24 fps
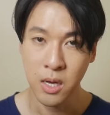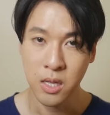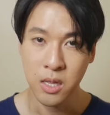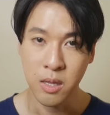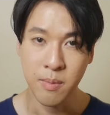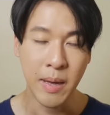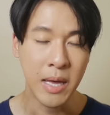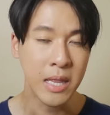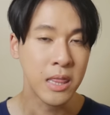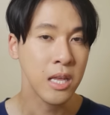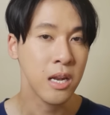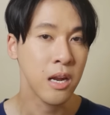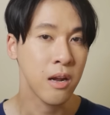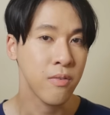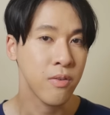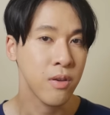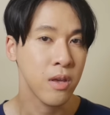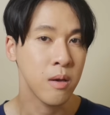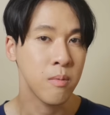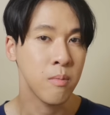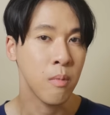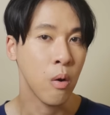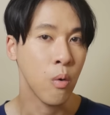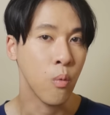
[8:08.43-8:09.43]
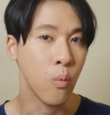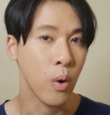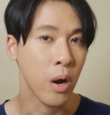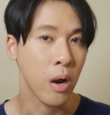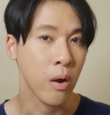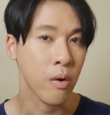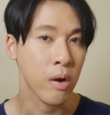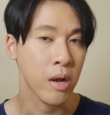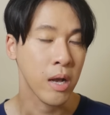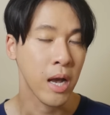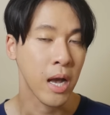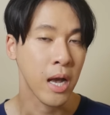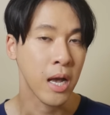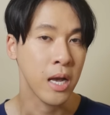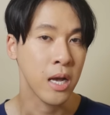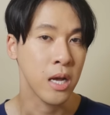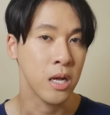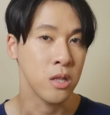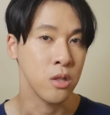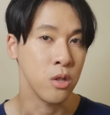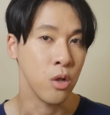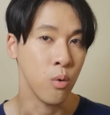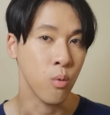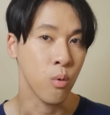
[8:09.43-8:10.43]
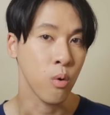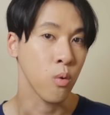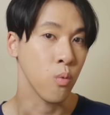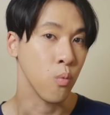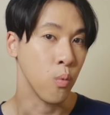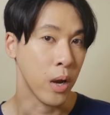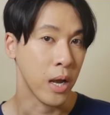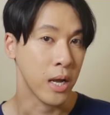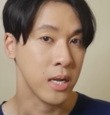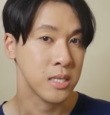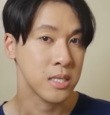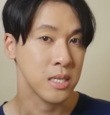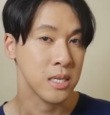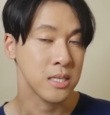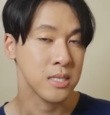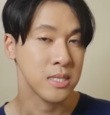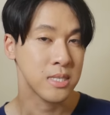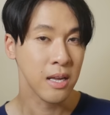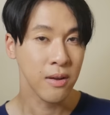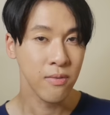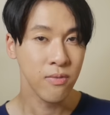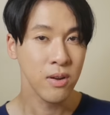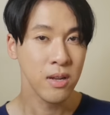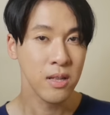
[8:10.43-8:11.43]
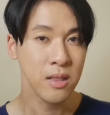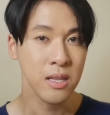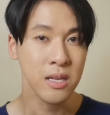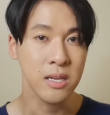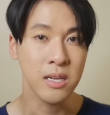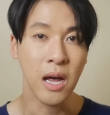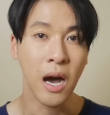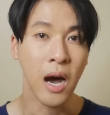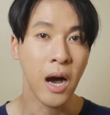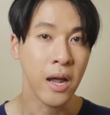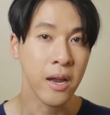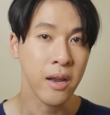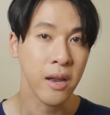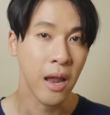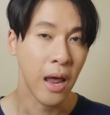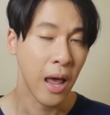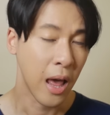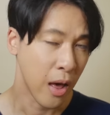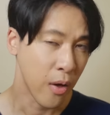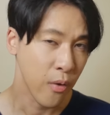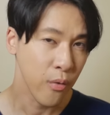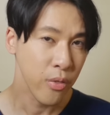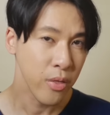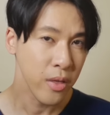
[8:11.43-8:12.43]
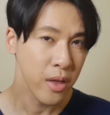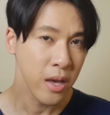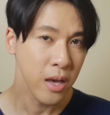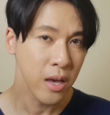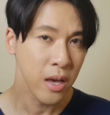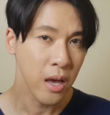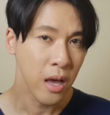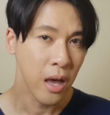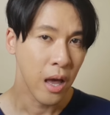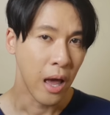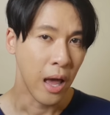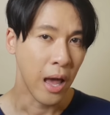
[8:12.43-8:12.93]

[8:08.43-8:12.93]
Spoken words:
The method of him wearing a lower weight is definitely not healthy,